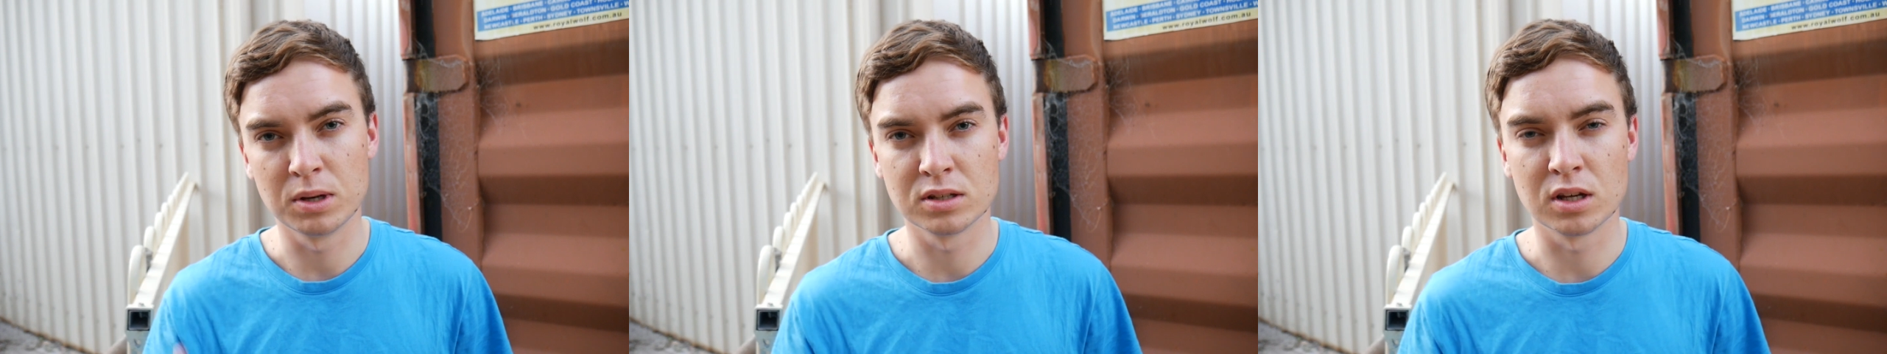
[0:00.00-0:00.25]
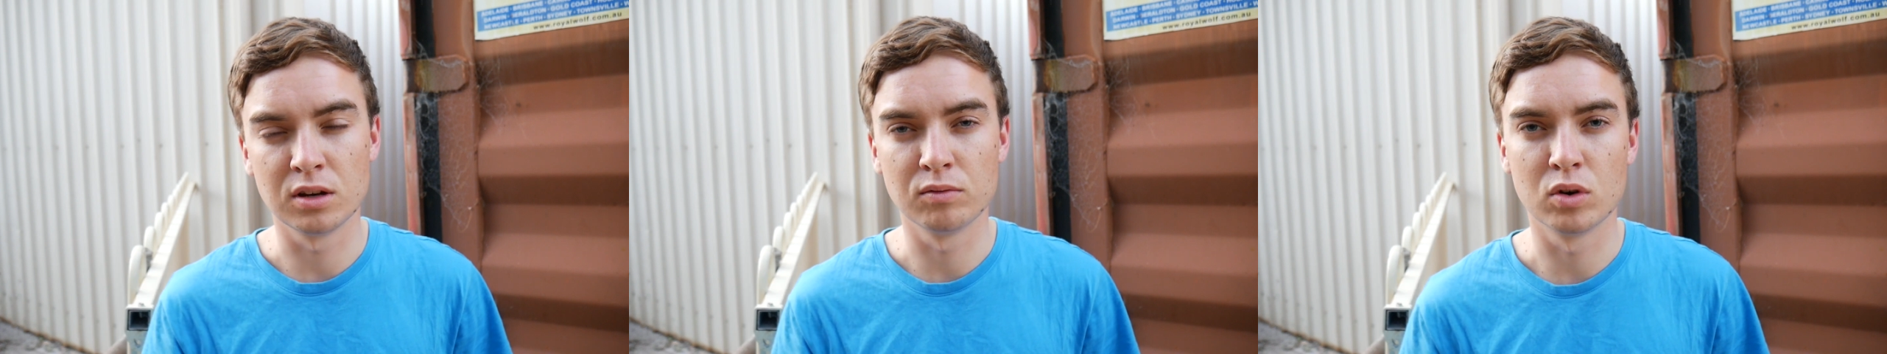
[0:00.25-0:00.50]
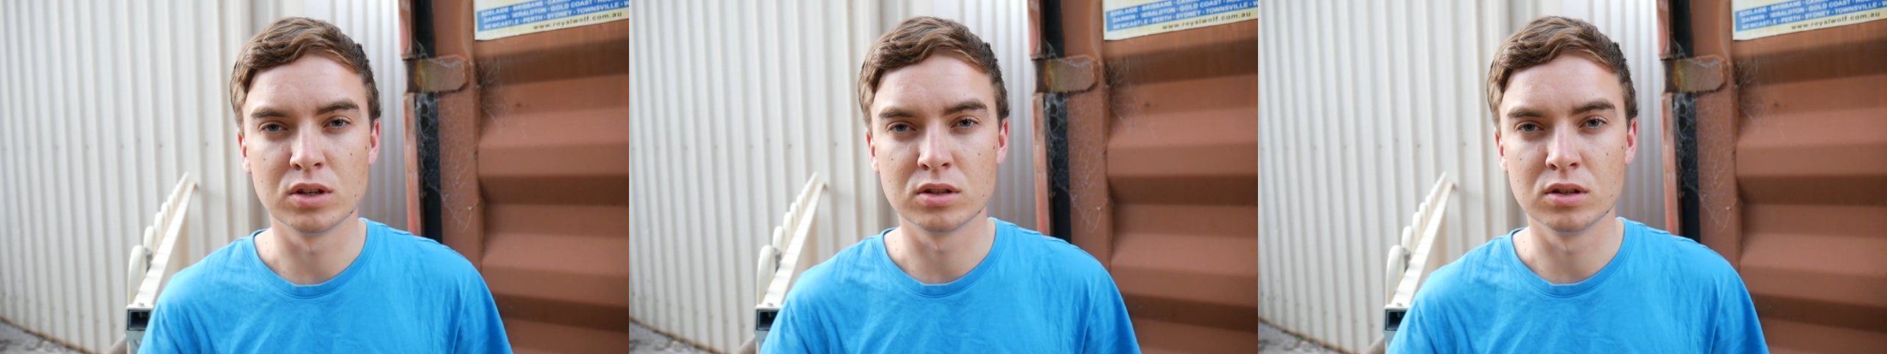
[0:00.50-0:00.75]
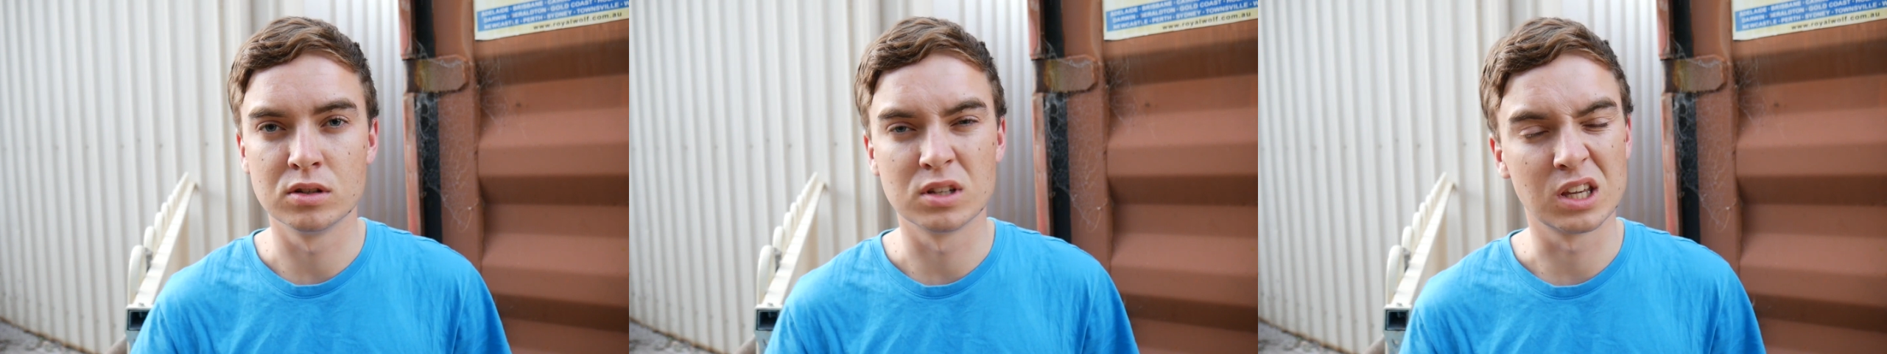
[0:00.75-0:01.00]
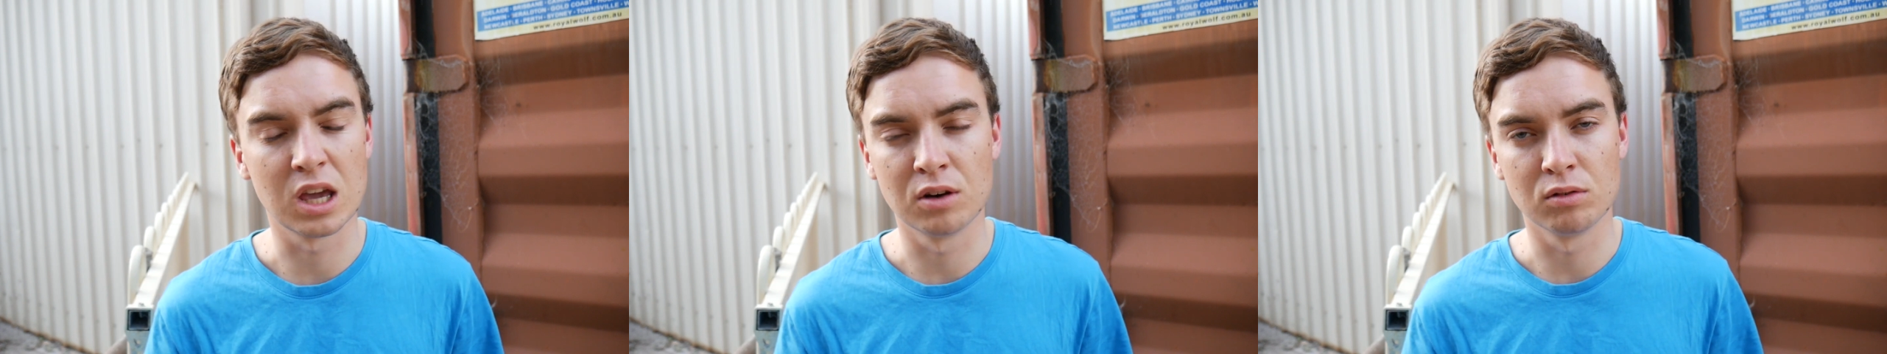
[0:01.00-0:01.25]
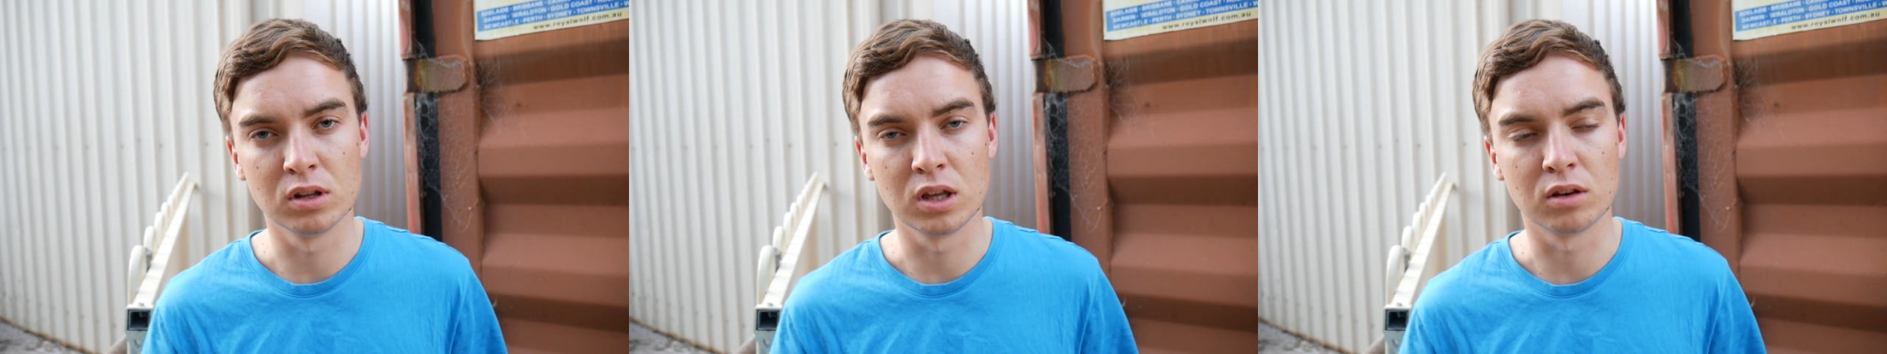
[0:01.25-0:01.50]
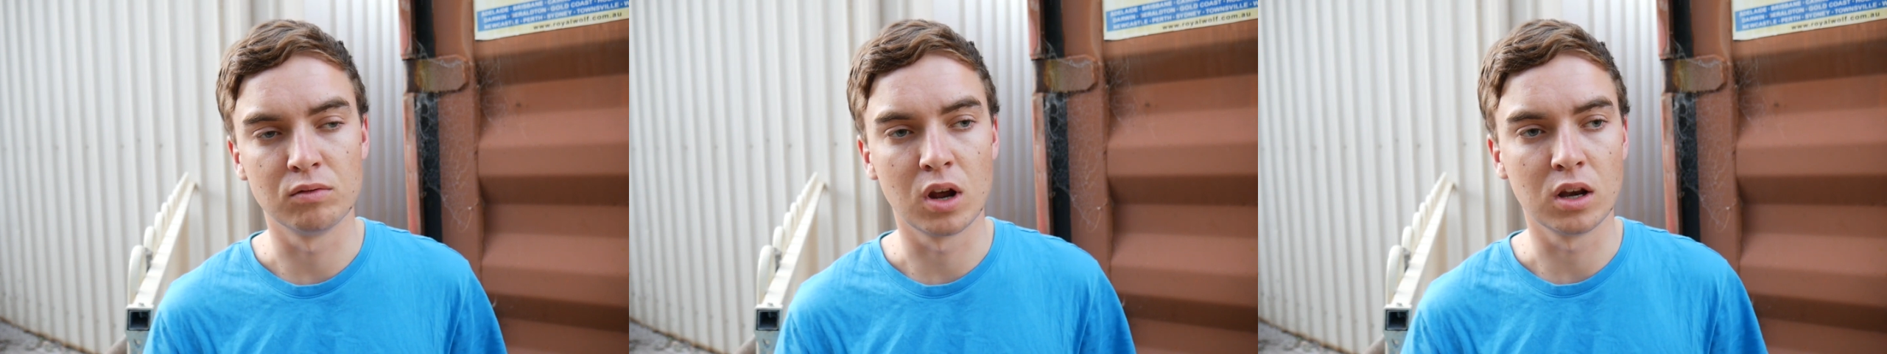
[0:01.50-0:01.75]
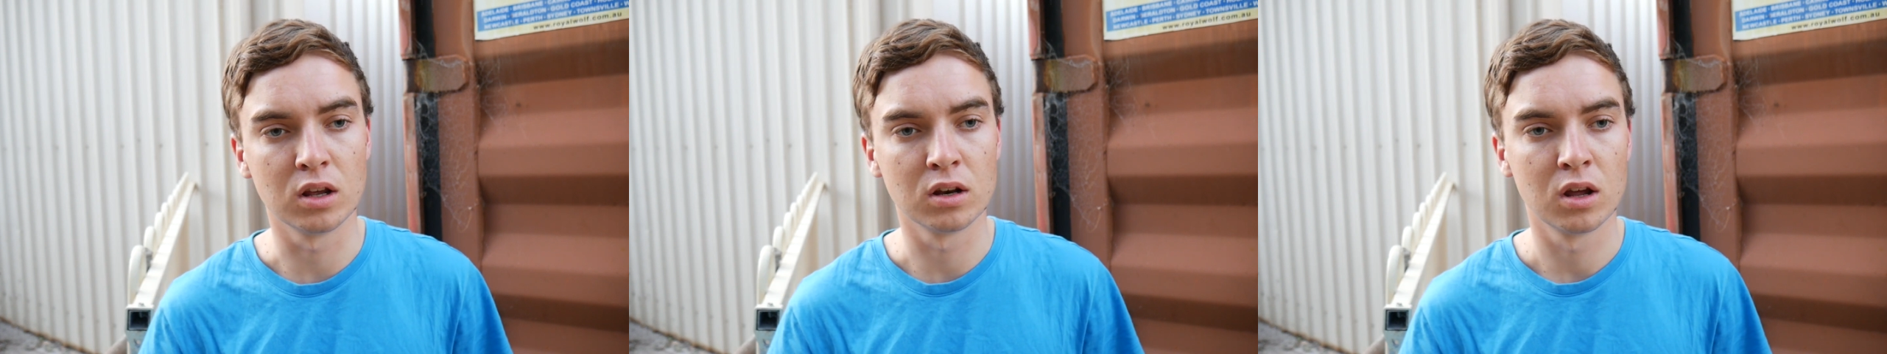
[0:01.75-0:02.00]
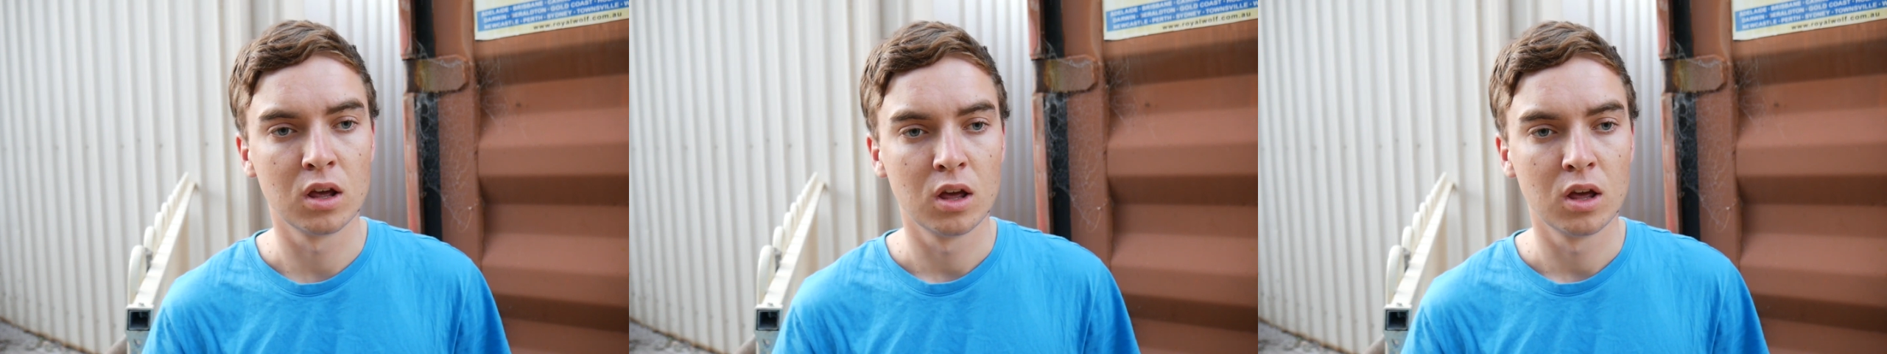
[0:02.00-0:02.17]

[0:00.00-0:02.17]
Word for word: into invoices, again really convenient.